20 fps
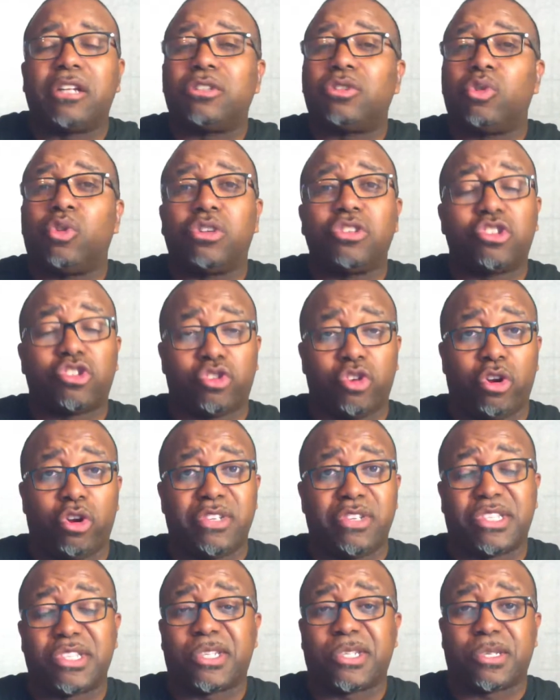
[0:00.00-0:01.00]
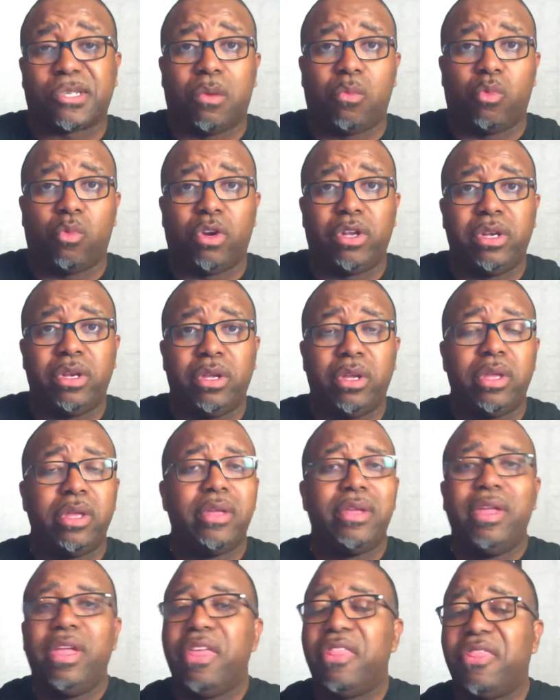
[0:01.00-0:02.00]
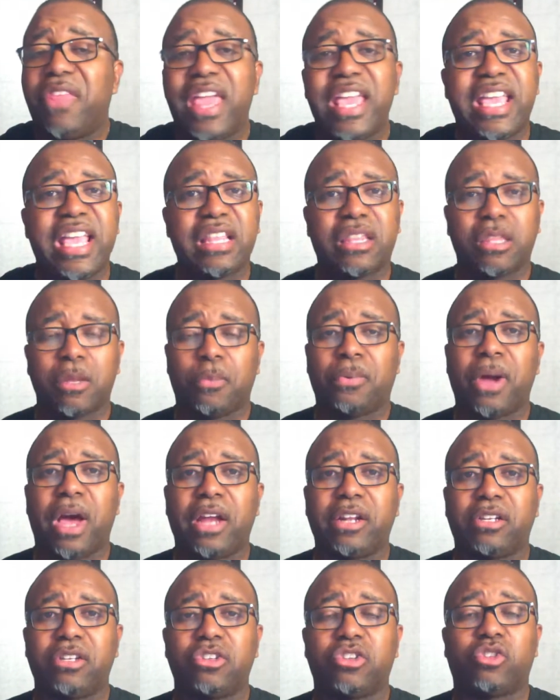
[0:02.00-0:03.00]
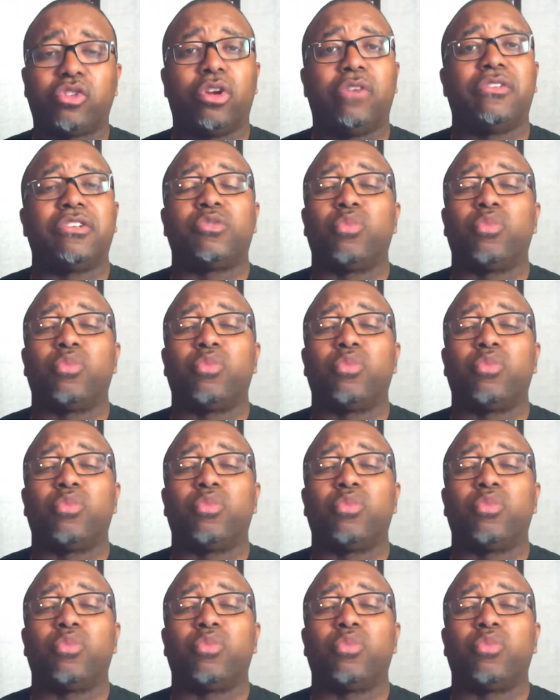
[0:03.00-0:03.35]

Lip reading: or service to someone. They get the product or service.